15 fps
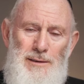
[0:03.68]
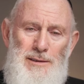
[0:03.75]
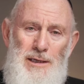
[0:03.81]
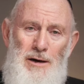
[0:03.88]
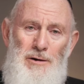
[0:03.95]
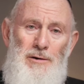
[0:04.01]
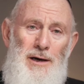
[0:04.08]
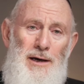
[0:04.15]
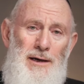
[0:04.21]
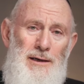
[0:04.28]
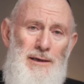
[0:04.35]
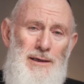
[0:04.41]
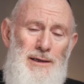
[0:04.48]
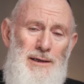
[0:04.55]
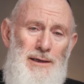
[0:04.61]
The
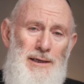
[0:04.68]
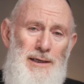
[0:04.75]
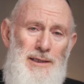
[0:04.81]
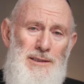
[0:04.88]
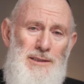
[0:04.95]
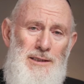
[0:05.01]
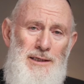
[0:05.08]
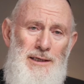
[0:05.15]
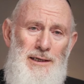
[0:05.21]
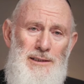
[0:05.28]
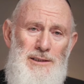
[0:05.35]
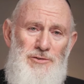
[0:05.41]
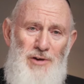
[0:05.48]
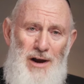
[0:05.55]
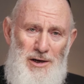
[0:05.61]
Torah is the
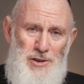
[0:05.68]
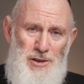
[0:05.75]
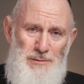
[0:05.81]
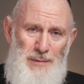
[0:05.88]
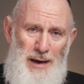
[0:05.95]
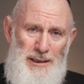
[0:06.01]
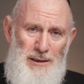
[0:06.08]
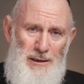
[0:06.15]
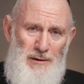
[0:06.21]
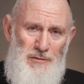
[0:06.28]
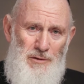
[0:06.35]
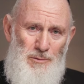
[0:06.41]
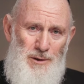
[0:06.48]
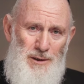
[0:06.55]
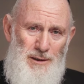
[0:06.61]
instruction manual of
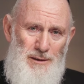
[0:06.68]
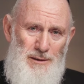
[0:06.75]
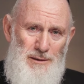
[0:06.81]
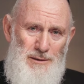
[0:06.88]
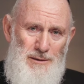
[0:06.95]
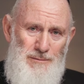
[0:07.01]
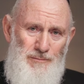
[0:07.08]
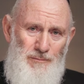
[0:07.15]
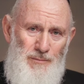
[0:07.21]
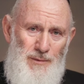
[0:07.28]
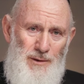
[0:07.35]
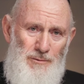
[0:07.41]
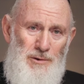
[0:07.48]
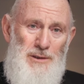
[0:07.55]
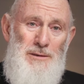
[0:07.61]
the world,
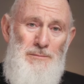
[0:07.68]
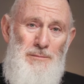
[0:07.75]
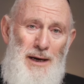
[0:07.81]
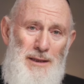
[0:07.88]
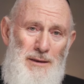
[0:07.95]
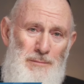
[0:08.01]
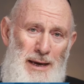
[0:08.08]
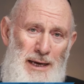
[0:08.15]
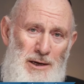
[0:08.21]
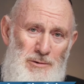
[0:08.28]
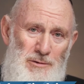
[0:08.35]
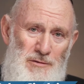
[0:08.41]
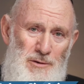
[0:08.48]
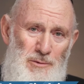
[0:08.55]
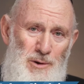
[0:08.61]
written by the
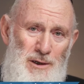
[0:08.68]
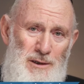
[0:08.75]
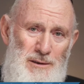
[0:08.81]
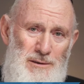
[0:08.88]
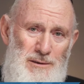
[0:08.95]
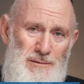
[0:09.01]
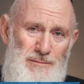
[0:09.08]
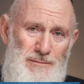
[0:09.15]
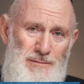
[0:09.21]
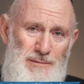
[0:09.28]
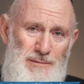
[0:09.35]
maker of the world.